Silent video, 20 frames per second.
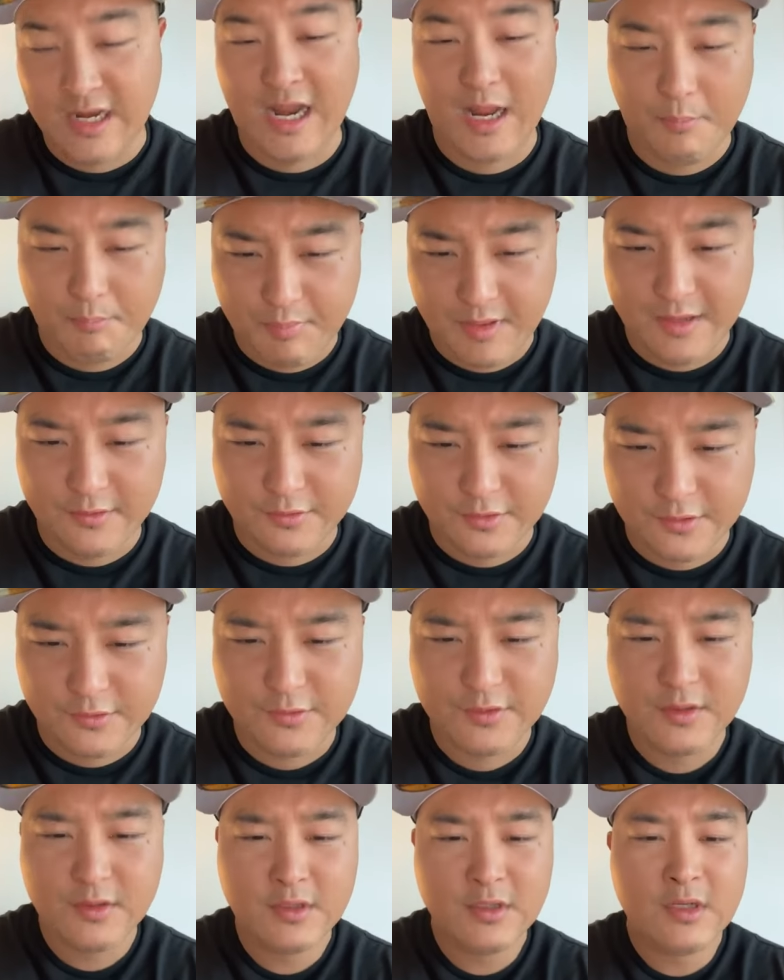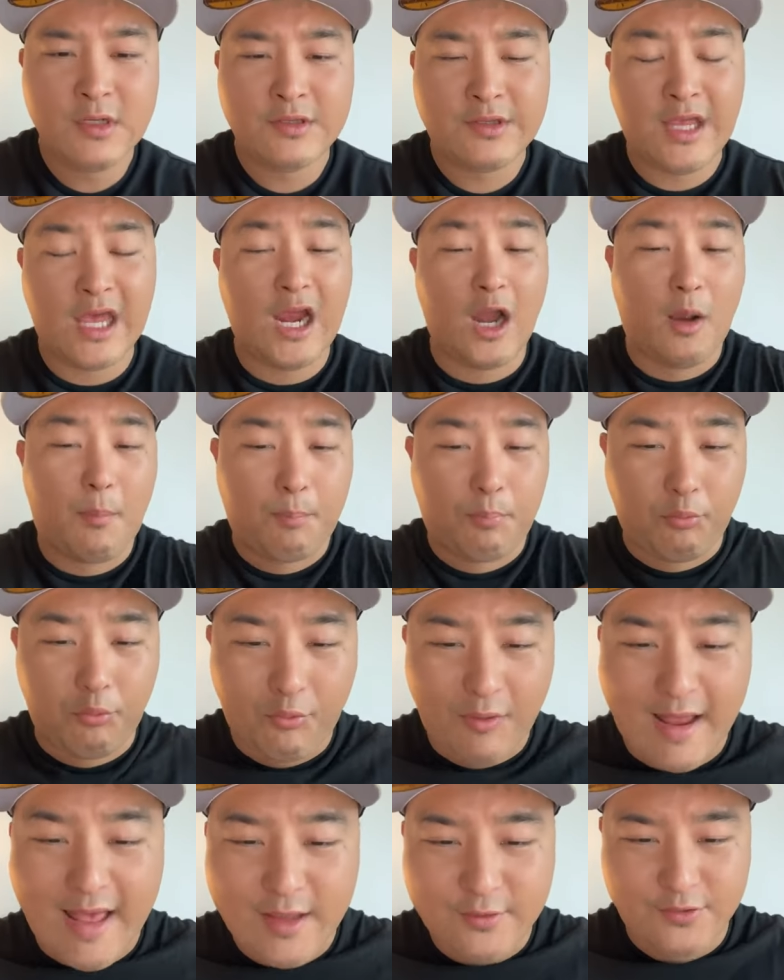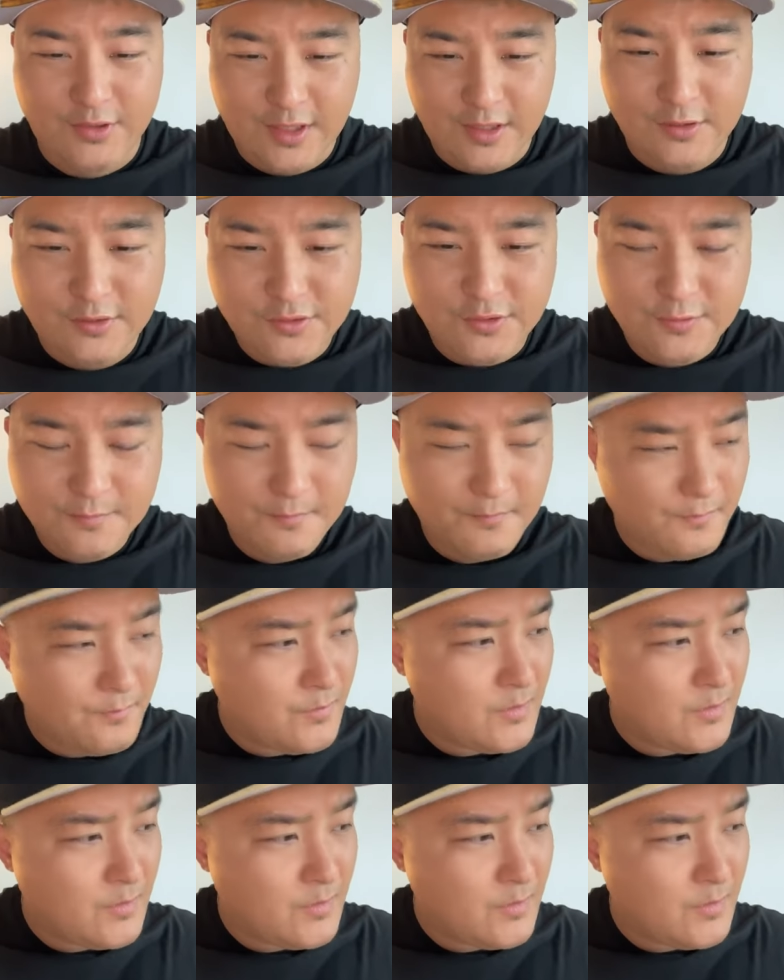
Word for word: and high places, they are present